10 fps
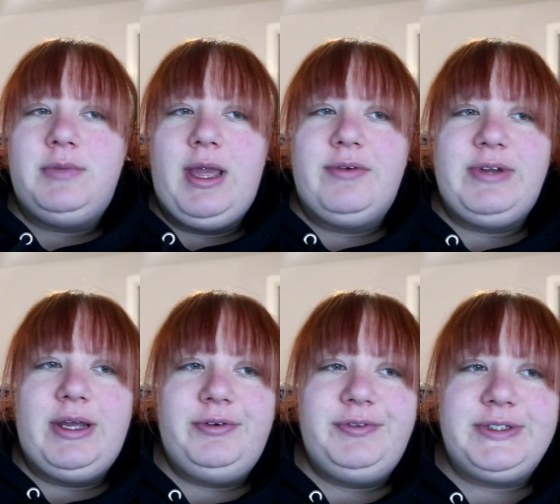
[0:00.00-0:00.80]
I've
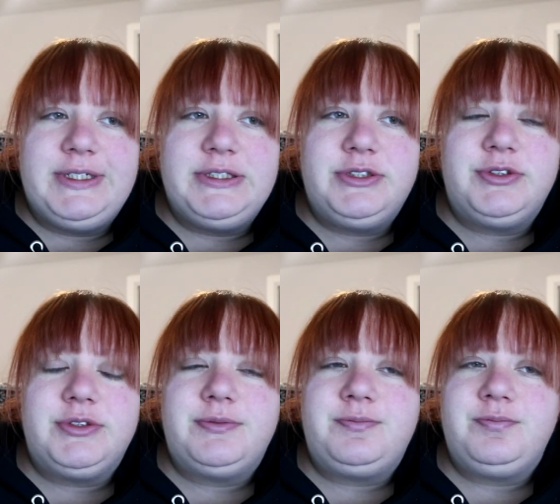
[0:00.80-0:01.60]
now
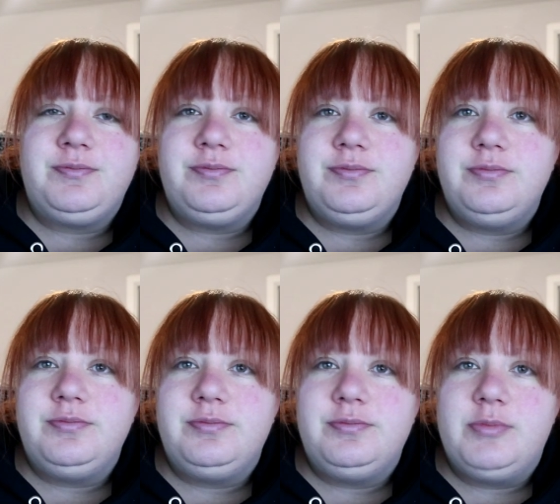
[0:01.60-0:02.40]
finished
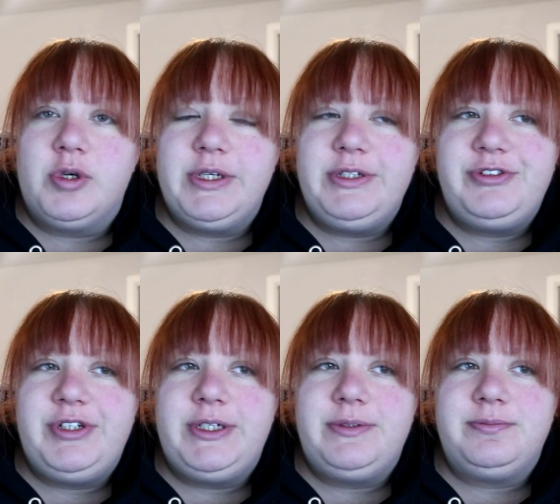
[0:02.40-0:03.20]

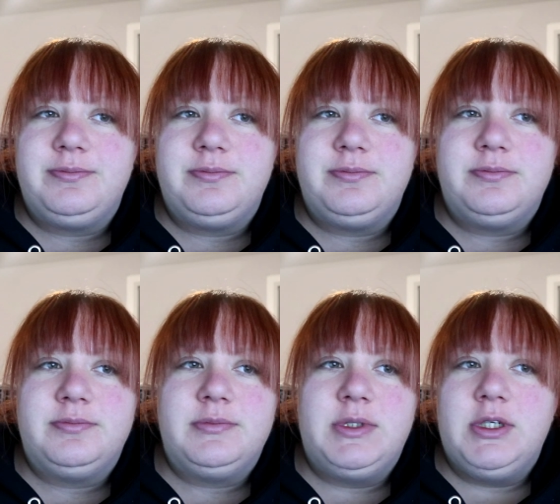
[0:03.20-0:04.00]
Mockingjay.
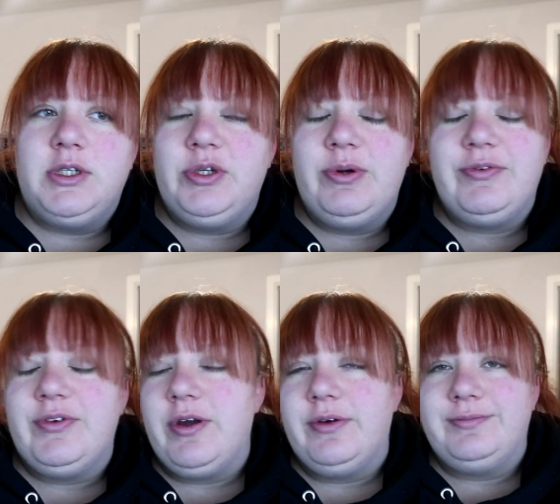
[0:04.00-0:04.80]
No,
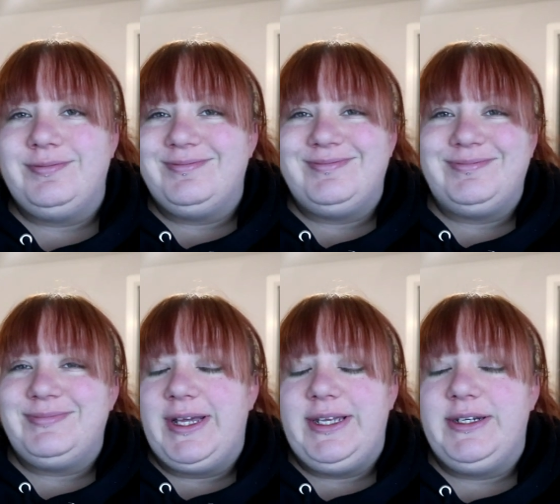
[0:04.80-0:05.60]
I've not.
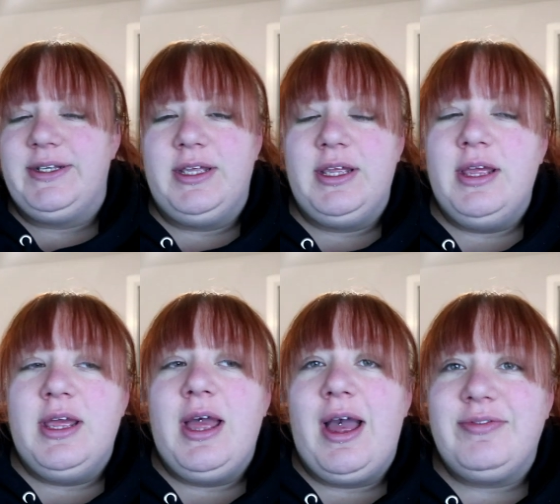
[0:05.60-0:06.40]
Mine.
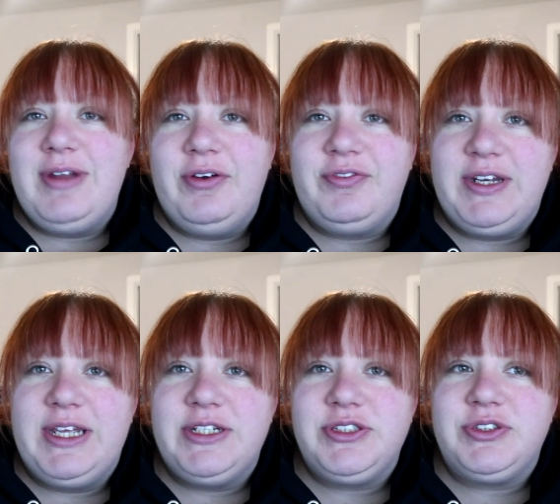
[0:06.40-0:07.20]
I've now
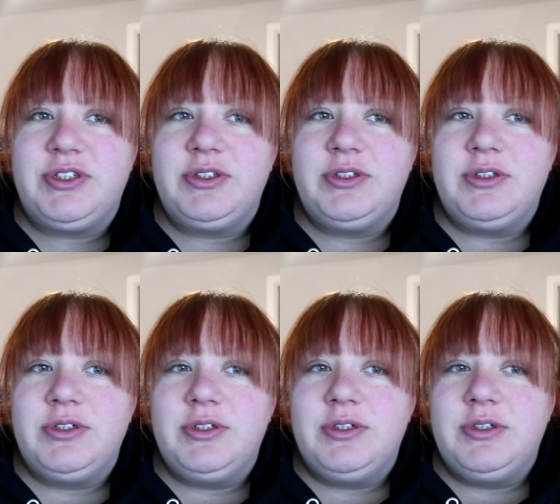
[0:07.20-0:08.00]
finished
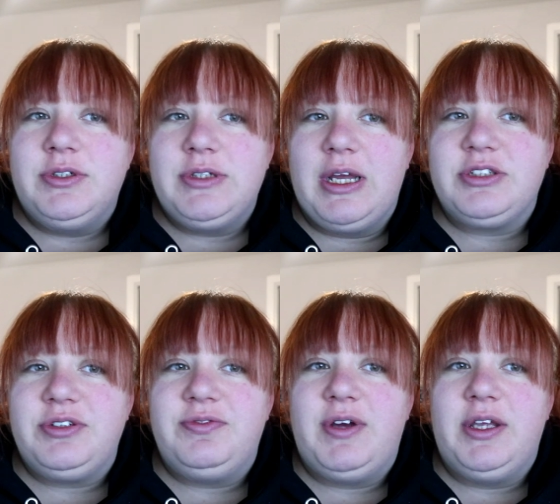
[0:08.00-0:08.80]

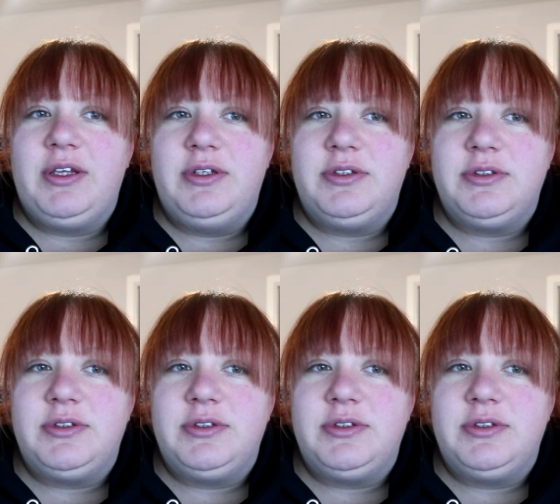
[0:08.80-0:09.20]
Catching Fire.